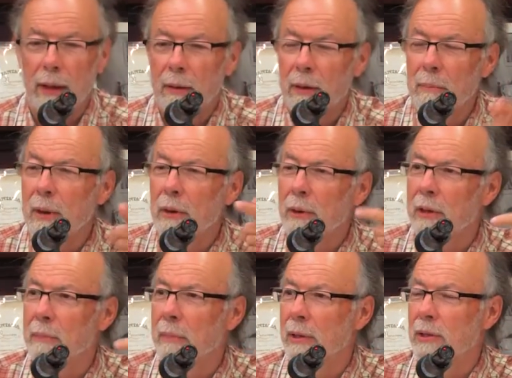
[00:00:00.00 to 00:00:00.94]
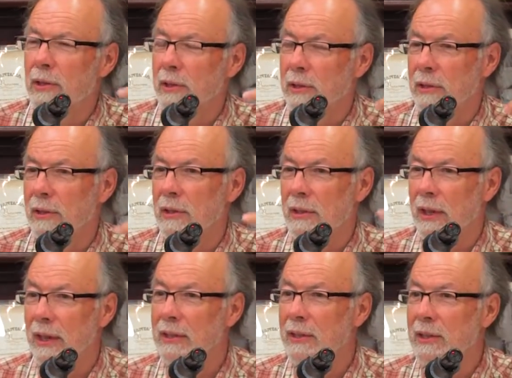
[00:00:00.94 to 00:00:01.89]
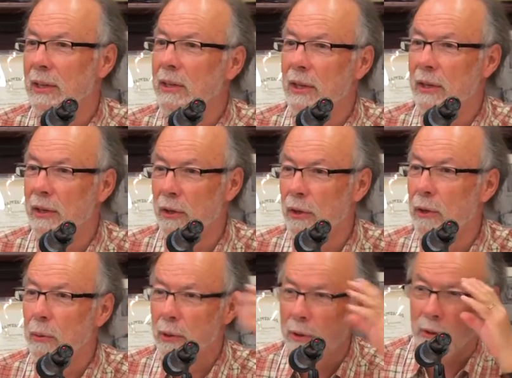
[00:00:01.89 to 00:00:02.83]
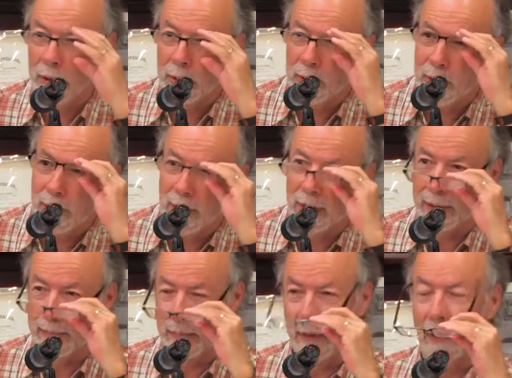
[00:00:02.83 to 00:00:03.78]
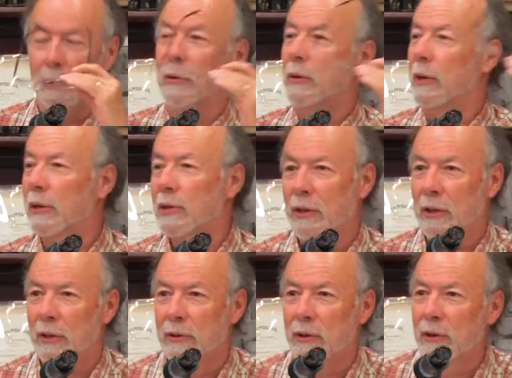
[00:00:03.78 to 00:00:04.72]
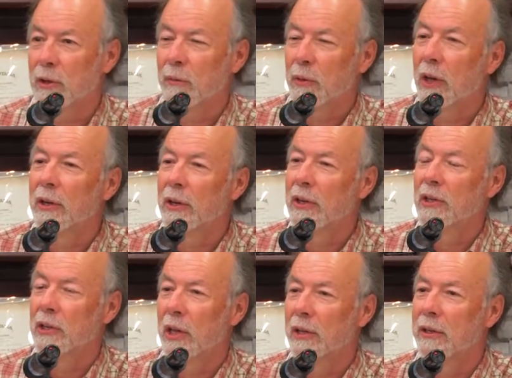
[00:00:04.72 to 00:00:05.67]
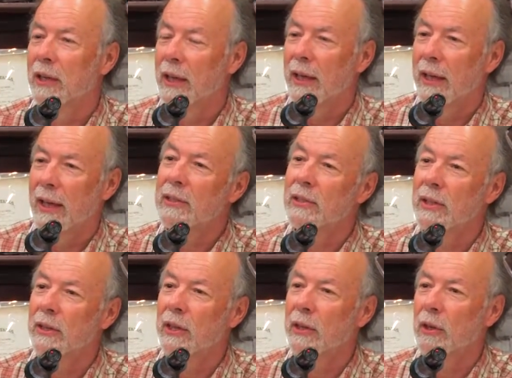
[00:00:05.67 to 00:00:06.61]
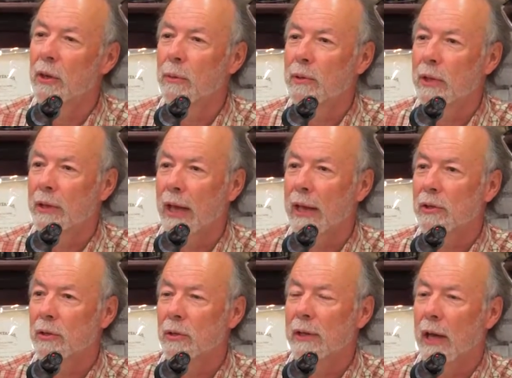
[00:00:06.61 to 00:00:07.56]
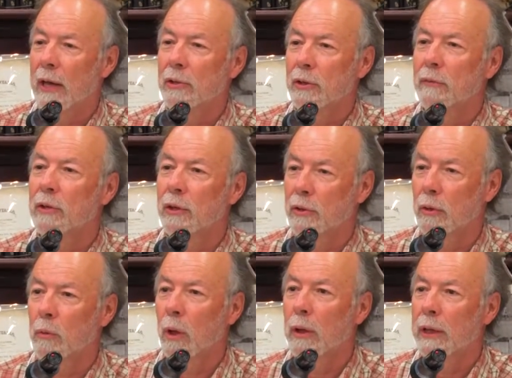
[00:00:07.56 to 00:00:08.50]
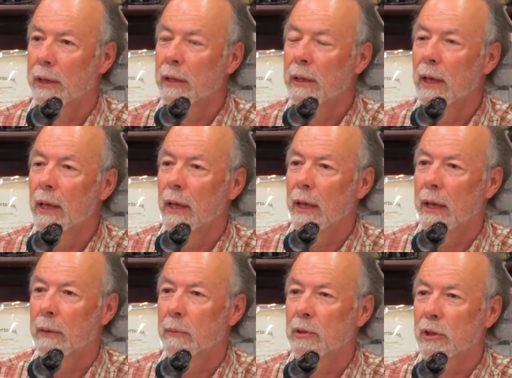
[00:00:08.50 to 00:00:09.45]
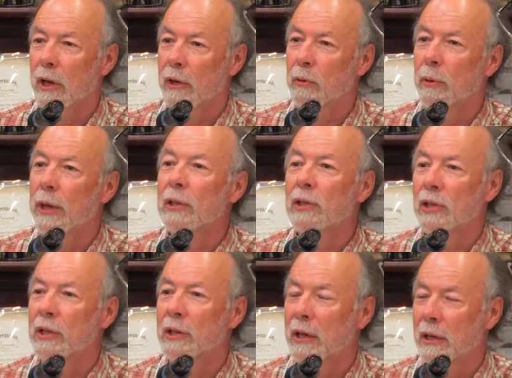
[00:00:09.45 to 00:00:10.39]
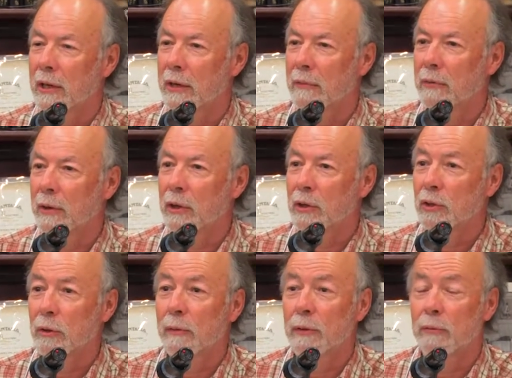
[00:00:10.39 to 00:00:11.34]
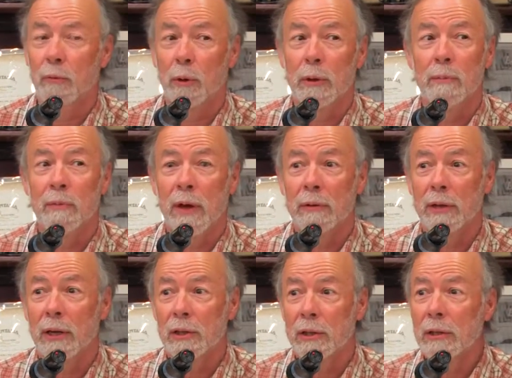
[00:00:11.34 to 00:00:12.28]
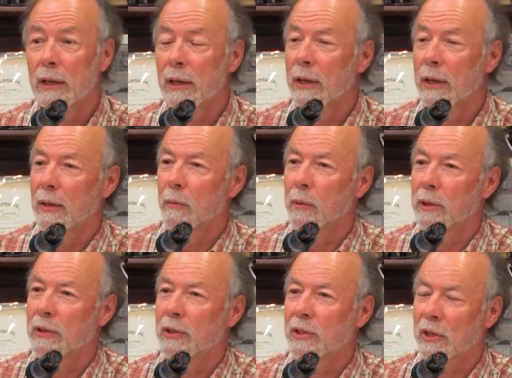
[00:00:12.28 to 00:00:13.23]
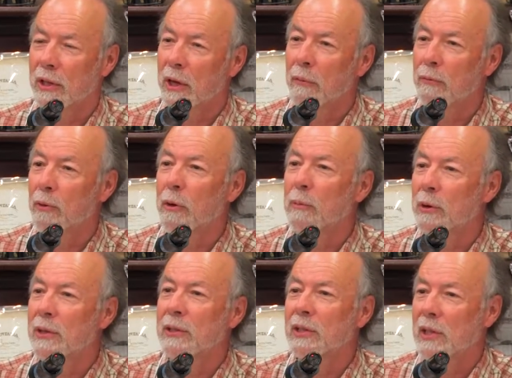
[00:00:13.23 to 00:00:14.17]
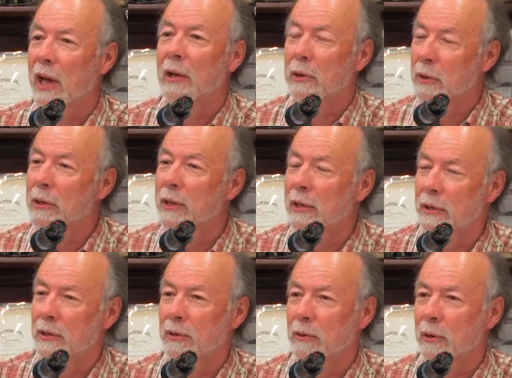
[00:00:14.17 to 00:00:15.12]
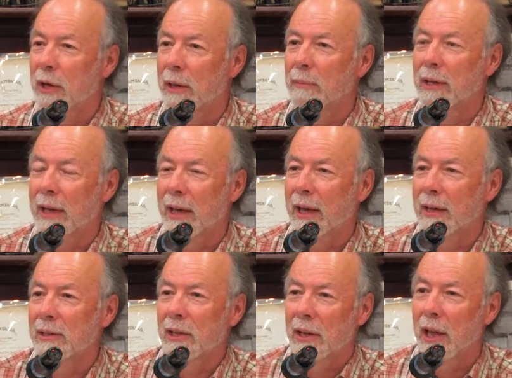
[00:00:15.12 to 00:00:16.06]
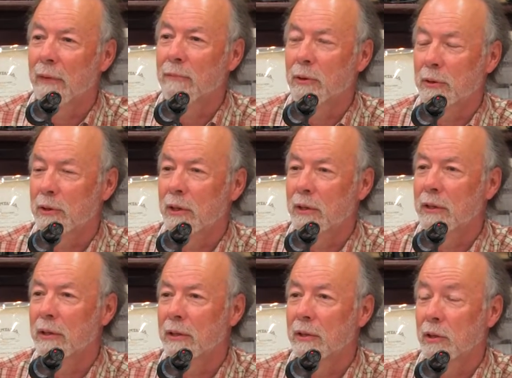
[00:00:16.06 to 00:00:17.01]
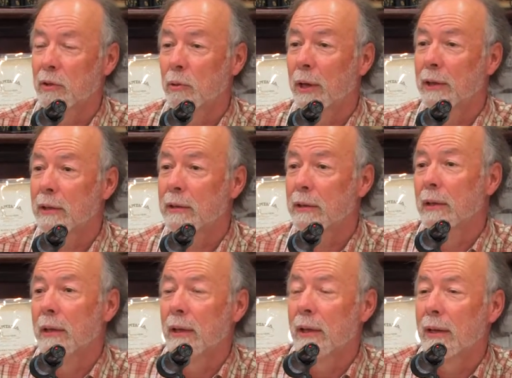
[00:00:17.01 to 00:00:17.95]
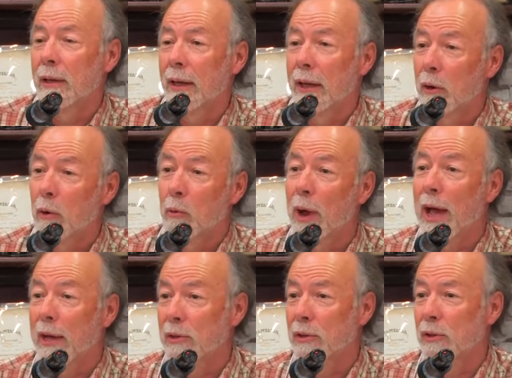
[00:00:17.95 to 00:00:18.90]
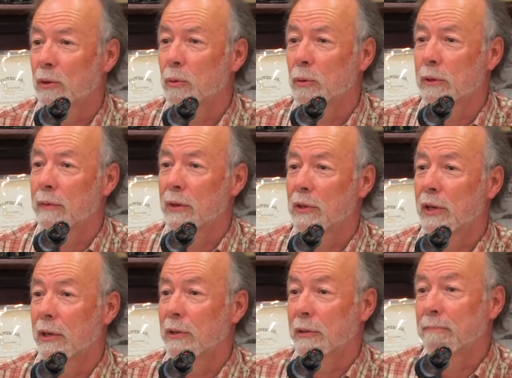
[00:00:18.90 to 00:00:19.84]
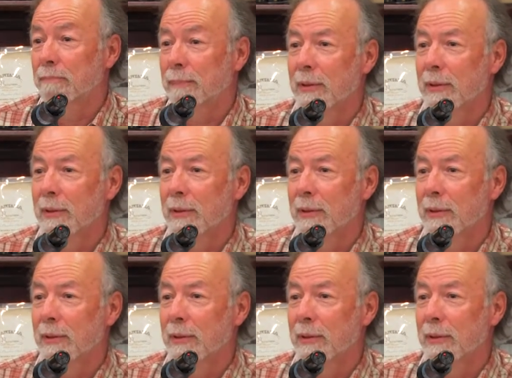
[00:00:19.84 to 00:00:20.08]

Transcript: Yeah, Marilyn mentions NCTQ in her uh, little introduction there. So just for the uninitiated, NCTQ is the National Council of Teacher Quality, and it was a creation of the Conservative Fordham Foundation, which uh, a former insider described as an effort to discredit and harass schools of education.